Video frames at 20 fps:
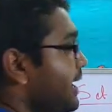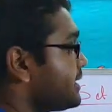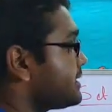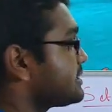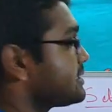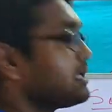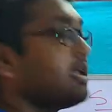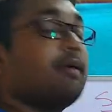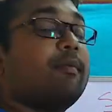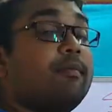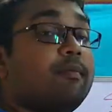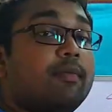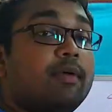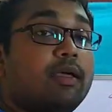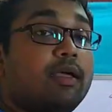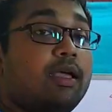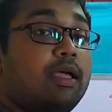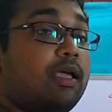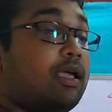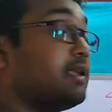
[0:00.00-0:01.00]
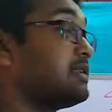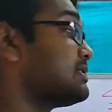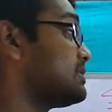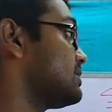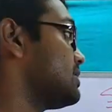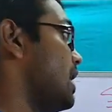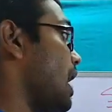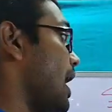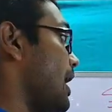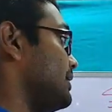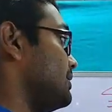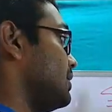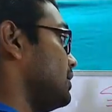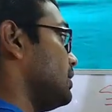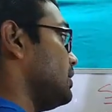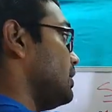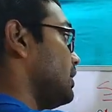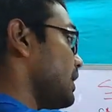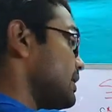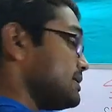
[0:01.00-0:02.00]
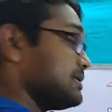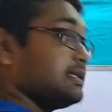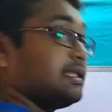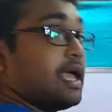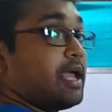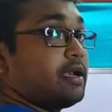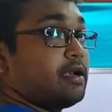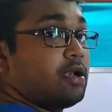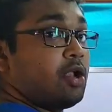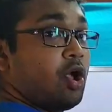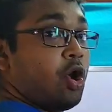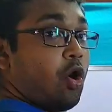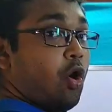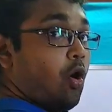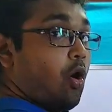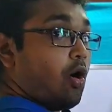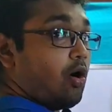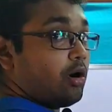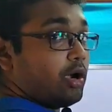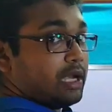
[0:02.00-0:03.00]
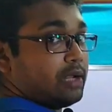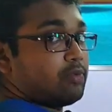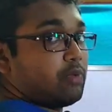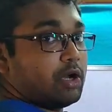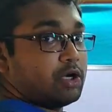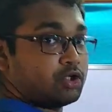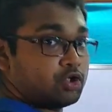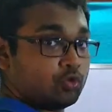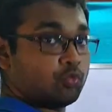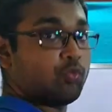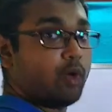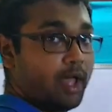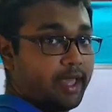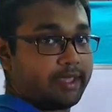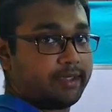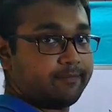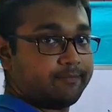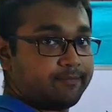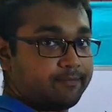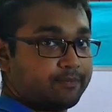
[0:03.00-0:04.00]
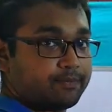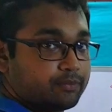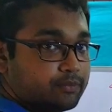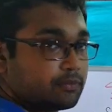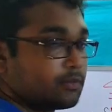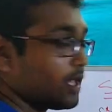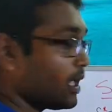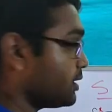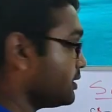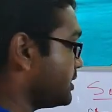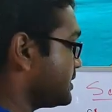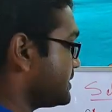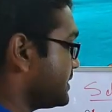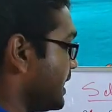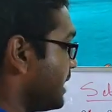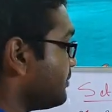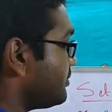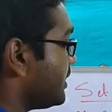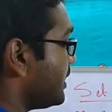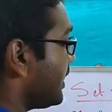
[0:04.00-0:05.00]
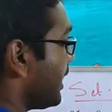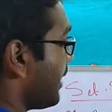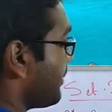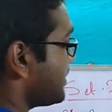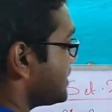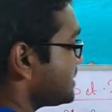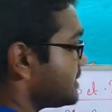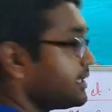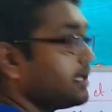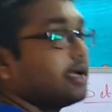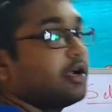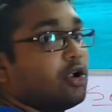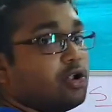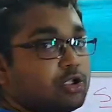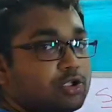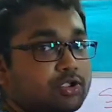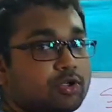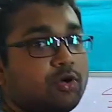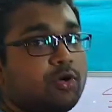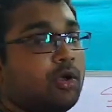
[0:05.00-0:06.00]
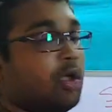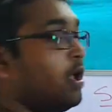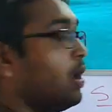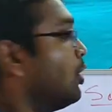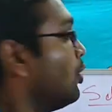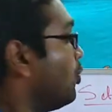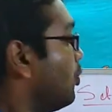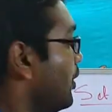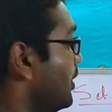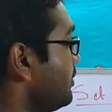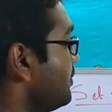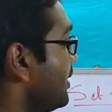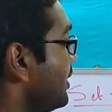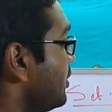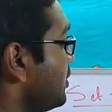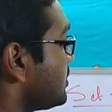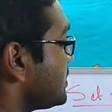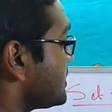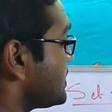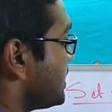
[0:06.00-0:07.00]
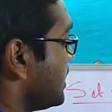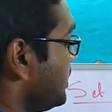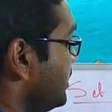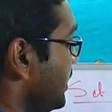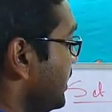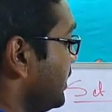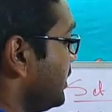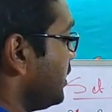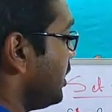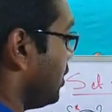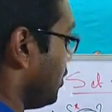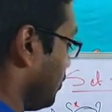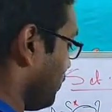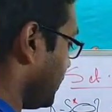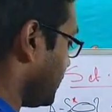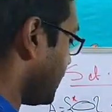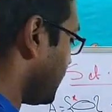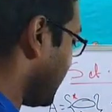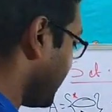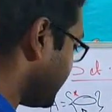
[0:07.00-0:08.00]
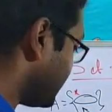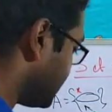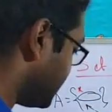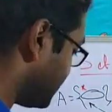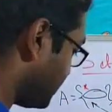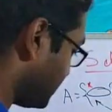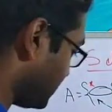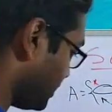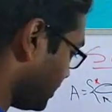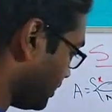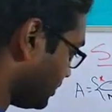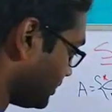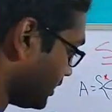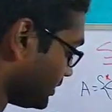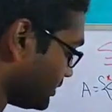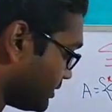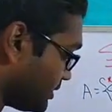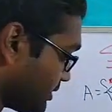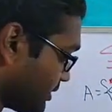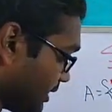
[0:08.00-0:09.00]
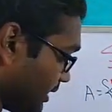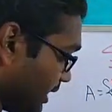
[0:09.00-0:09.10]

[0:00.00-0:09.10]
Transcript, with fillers: x is either less than or equal to Y. The same thing happens here also. When we are not certain whether, like the